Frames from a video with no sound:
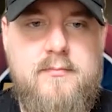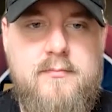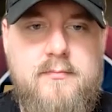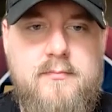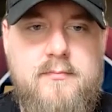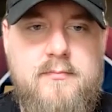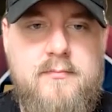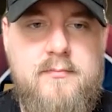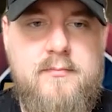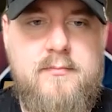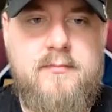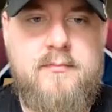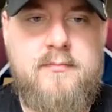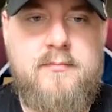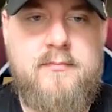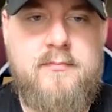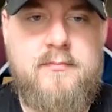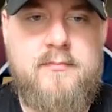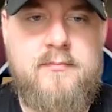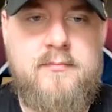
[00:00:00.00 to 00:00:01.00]

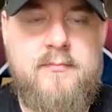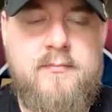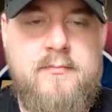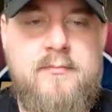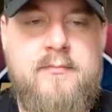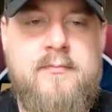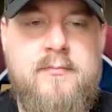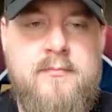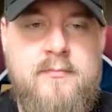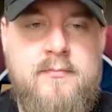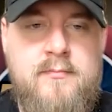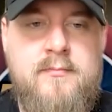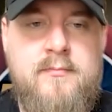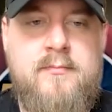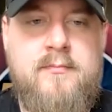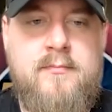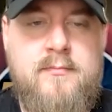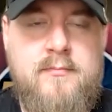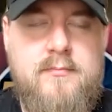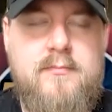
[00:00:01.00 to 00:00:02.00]

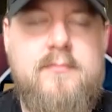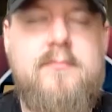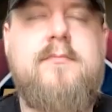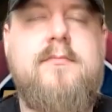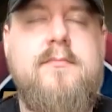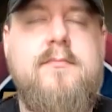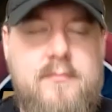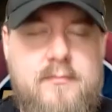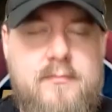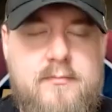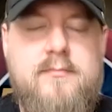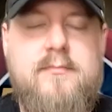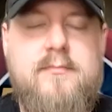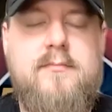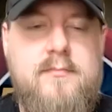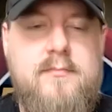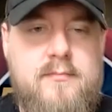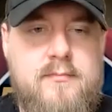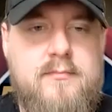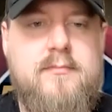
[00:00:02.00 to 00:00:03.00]

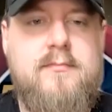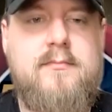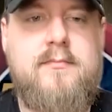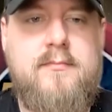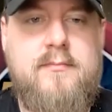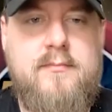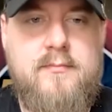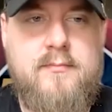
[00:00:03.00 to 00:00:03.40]
The person shown says nothing.